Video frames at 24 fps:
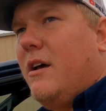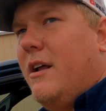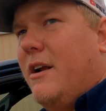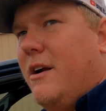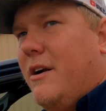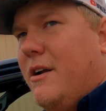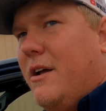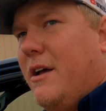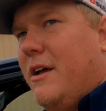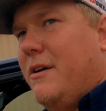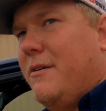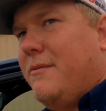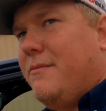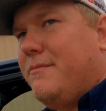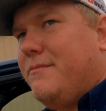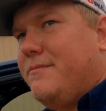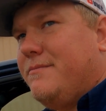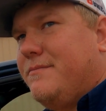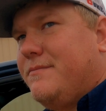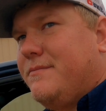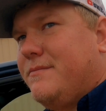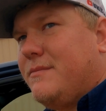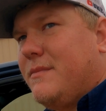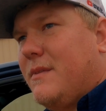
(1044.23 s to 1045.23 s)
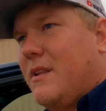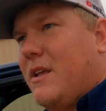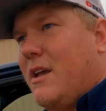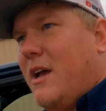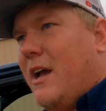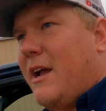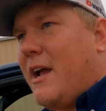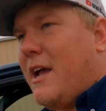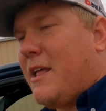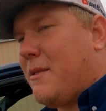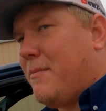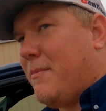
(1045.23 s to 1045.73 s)
I don't know.
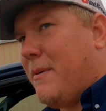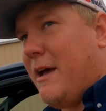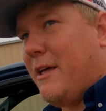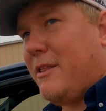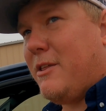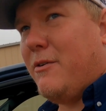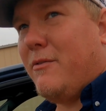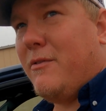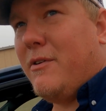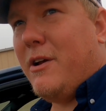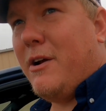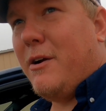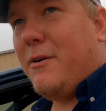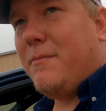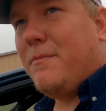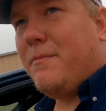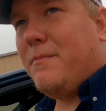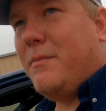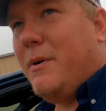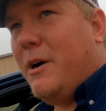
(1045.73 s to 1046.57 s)
I got the math over there.